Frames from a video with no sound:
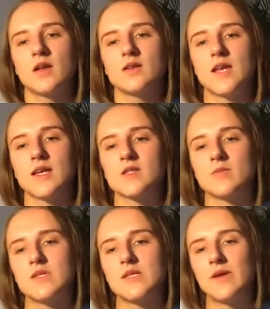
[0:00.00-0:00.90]
Take
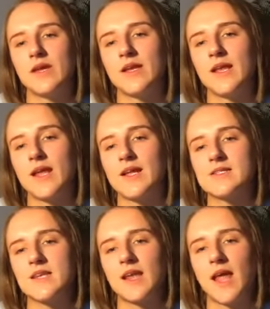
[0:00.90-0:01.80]
some deep
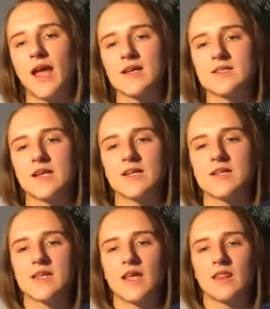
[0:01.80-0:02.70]
inhales and
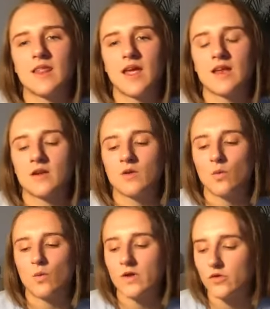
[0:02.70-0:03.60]
exhales, and then
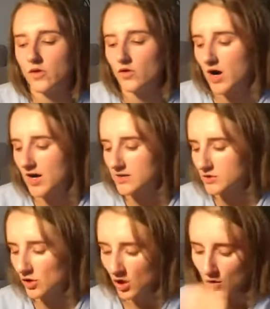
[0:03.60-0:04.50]
with your eyes
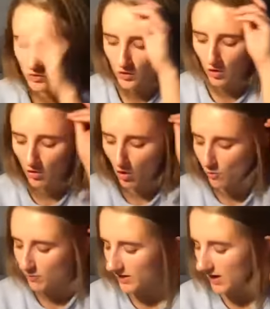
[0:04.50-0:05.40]
closed or
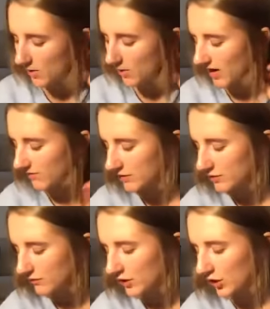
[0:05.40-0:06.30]
open, however
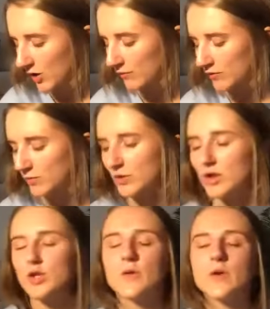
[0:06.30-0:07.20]
you feel
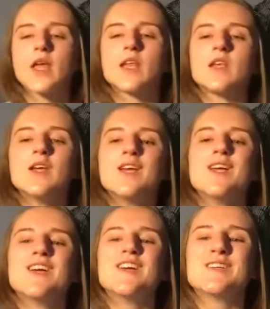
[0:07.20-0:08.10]
comfortable, you can
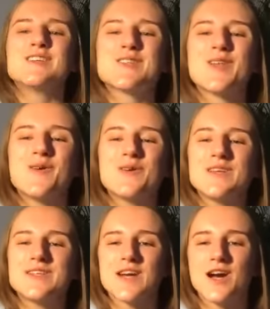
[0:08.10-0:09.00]

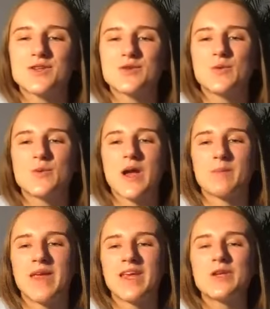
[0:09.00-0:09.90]
slowly start to
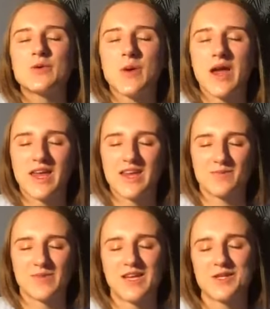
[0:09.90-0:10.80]
make your
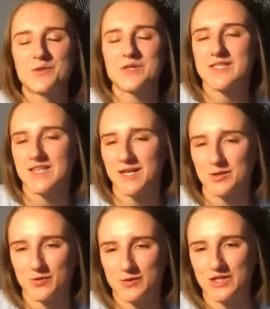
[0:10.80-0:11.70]
way into a
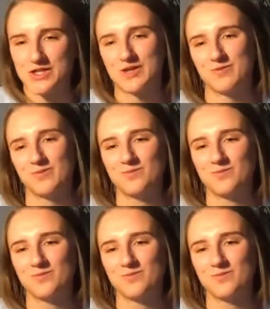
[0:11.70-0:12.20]
seated position.